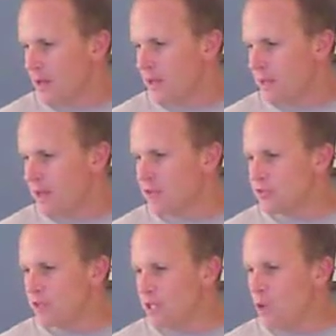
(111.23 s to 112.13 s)
The
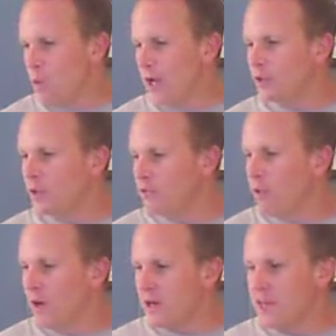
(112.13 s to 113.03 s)
biggest thing you want to
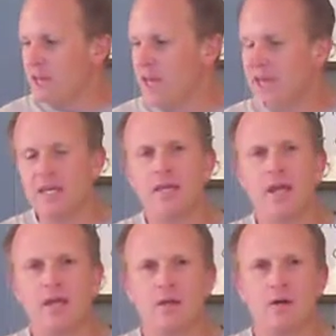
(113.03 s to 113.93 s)
avoid is taking
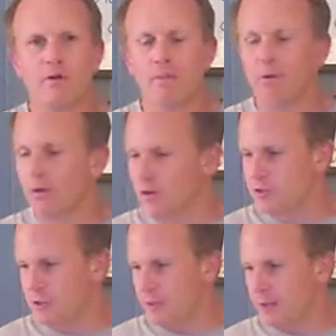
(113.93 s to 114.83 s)
any of it
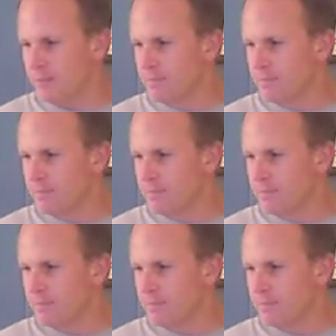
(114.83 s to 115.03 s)
personally.